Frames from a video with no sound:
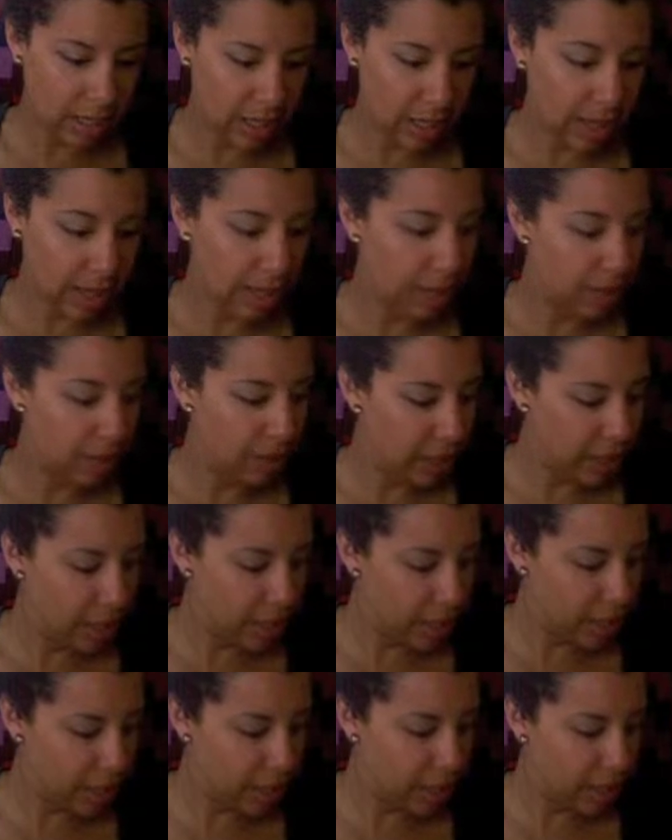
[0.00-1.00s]
like
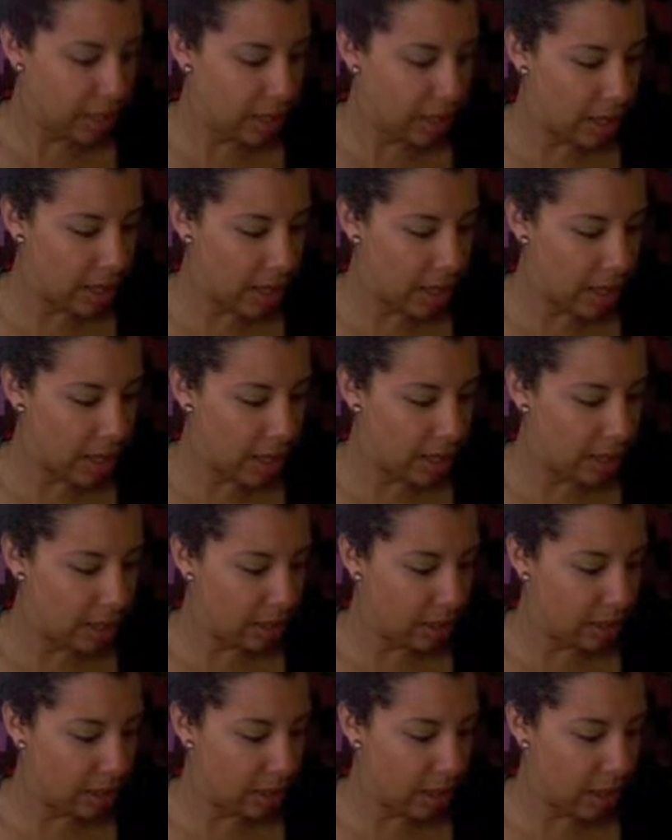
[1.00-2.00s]
Malika
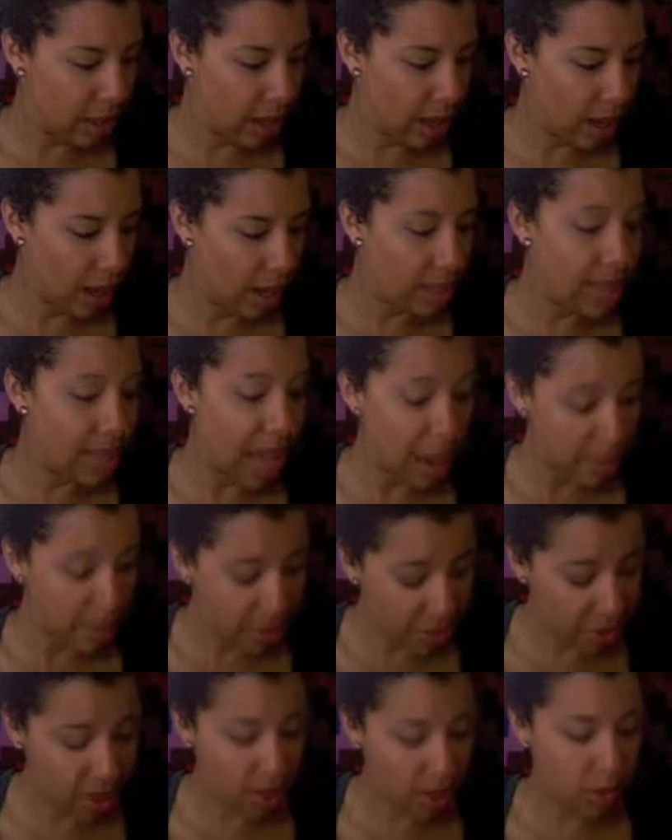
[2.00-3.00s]
and
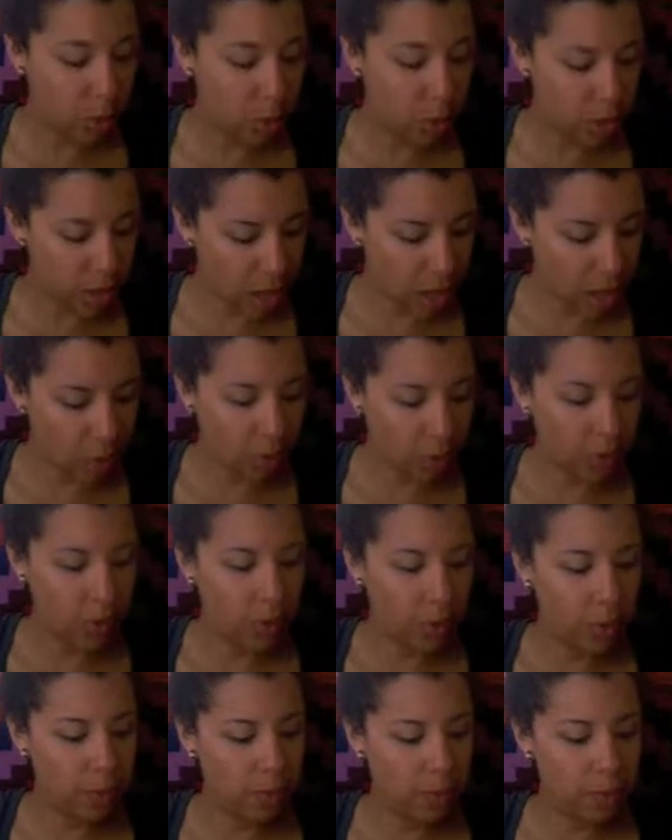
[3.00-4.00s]
Tabitha and
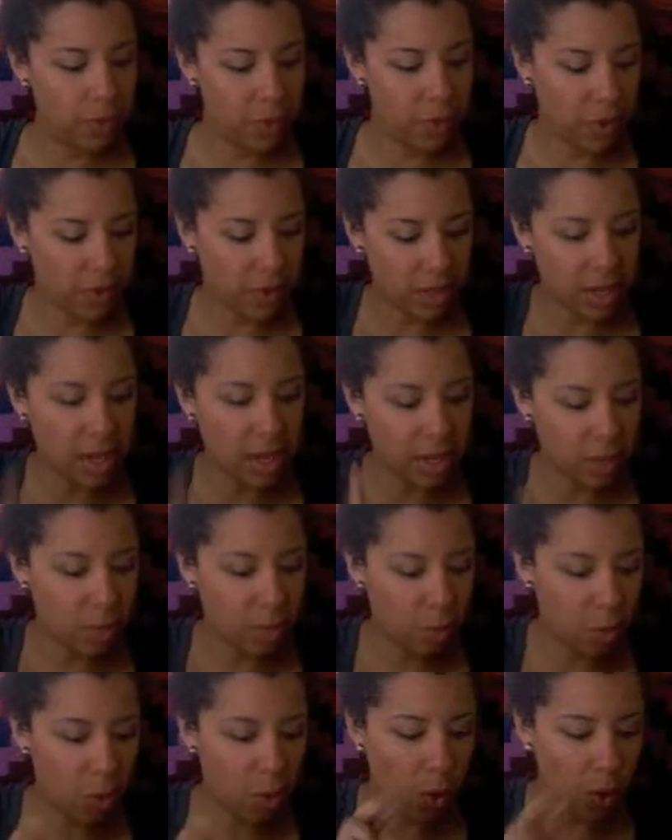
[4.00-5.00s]
Gustavo sort of said,
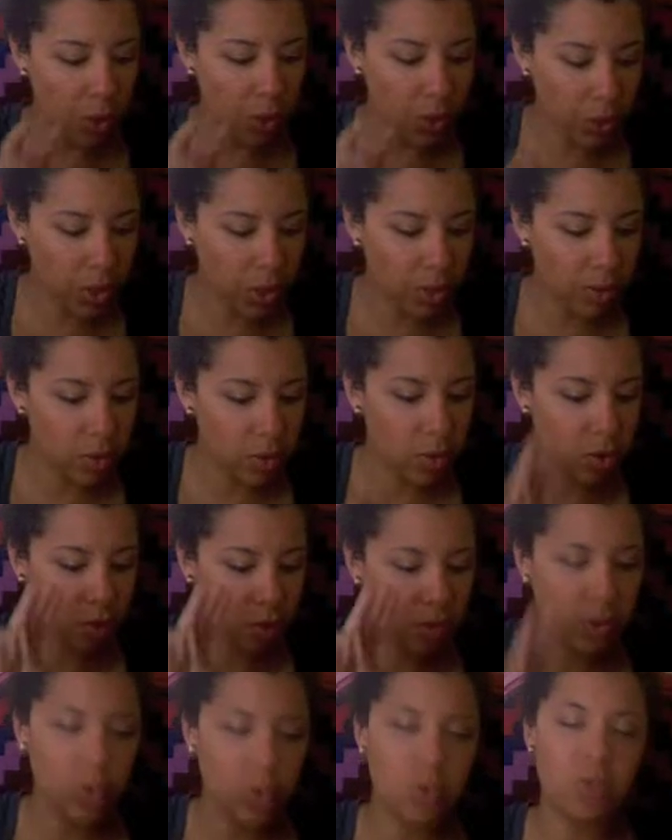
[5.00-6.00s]
all three of you sort of
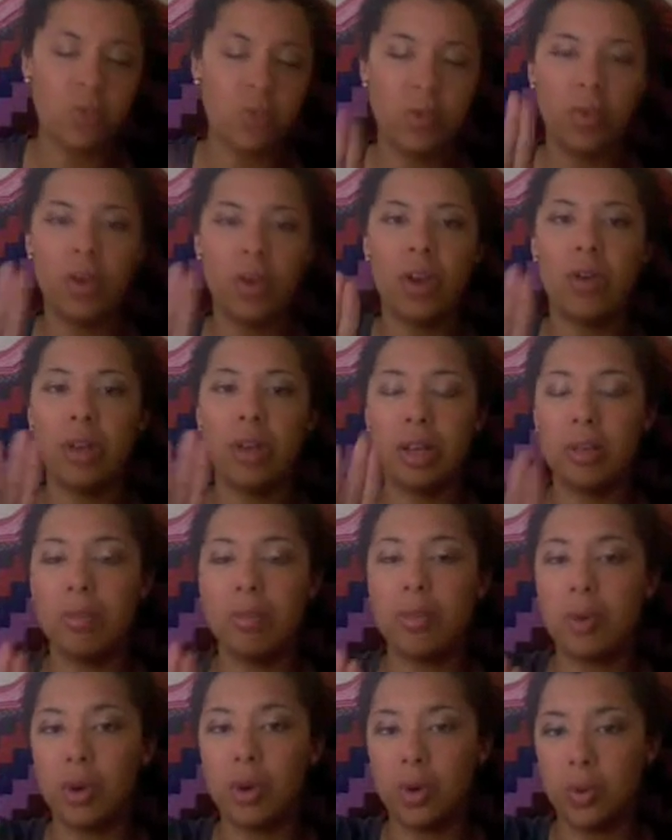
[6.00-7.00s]
use a very
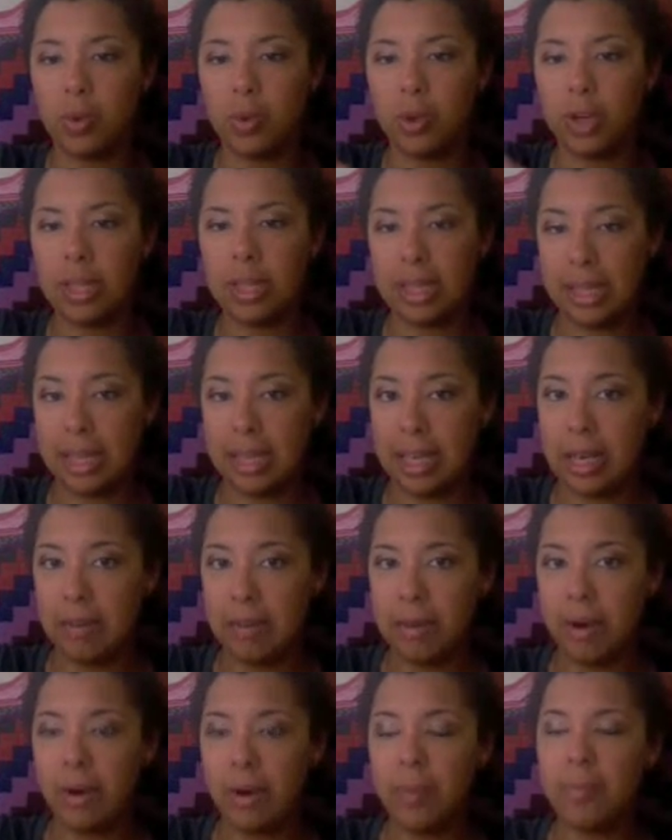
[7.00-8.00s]
important word in thinking
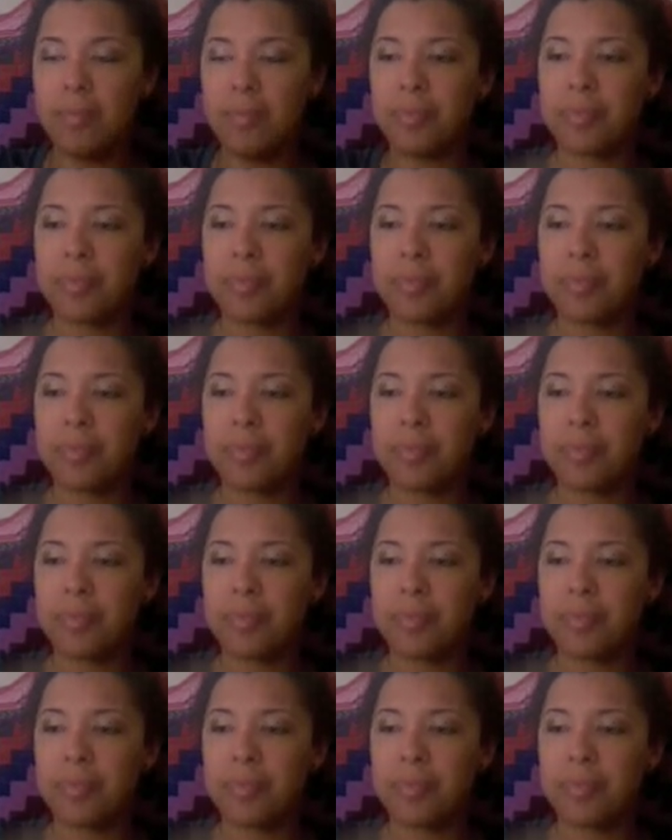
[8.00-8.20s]
about